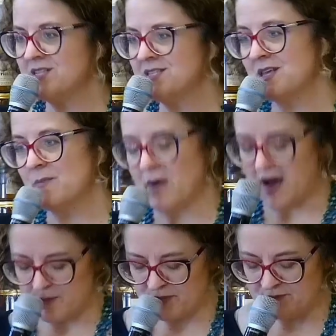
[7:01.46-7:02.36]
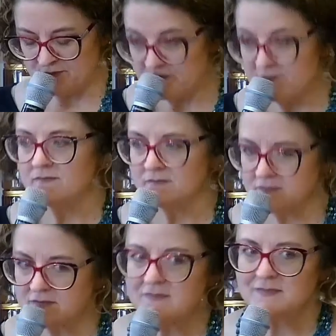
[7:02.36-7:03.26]
a lifelong learner.
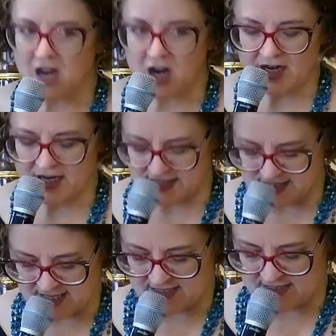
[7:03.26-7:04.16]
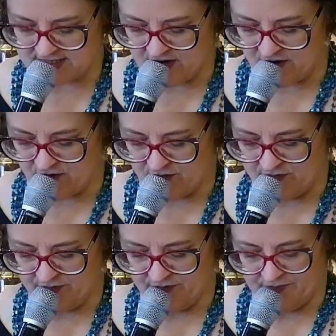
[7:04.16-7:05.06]
It means listening to people who are
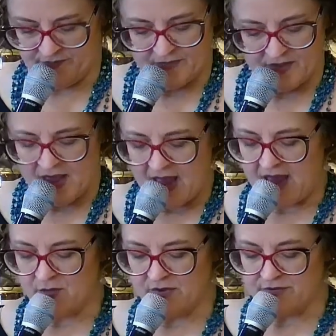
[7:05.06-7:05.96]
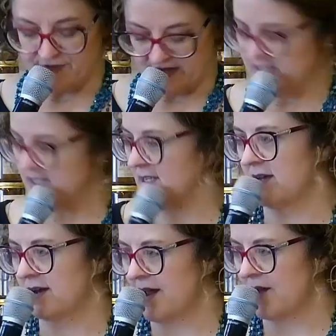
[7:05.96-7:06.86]
younger and people with different
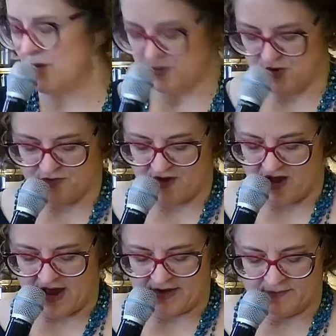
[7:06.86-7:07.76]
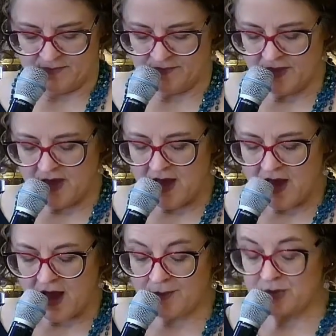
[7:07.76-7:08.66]
experiences, even
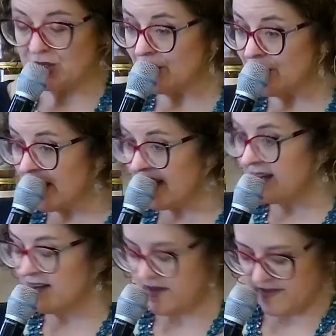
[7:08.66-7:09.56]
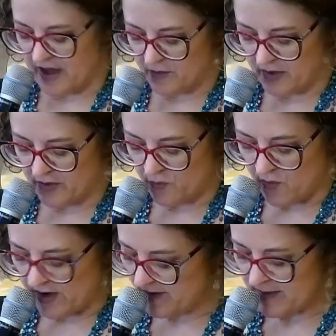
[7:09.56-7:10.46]
if other people have previously
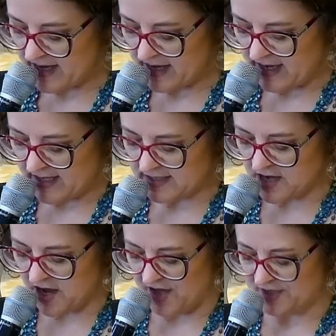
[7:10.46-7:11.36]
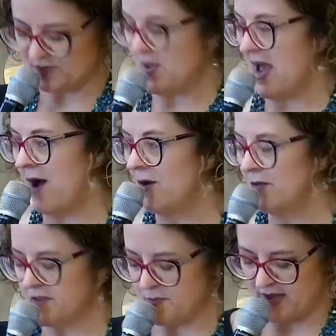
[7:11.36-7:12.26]
recognized you as an expert on the
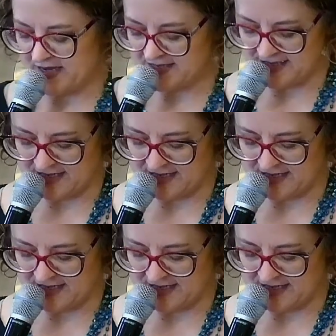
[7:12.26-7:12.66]
topic.